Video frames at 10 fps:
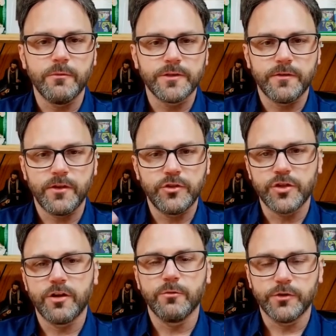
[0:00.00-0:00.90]
It was a
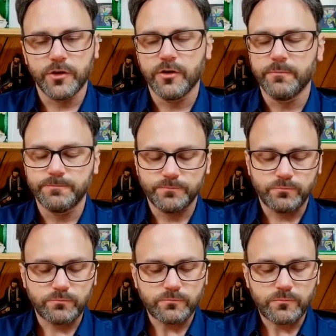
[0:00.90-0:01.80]
general term.
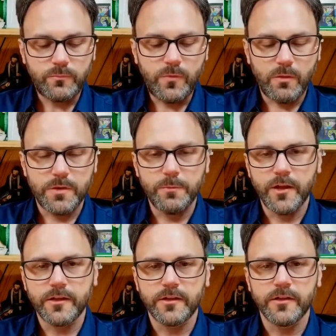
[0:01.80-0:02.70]
People
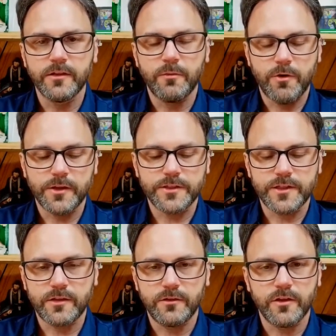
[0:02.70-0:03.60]
like to, Protestants
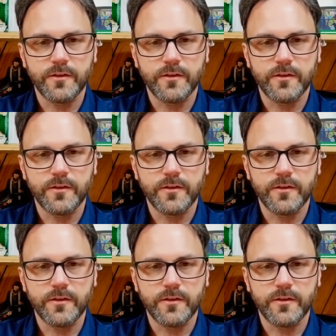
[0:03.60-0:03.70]
like to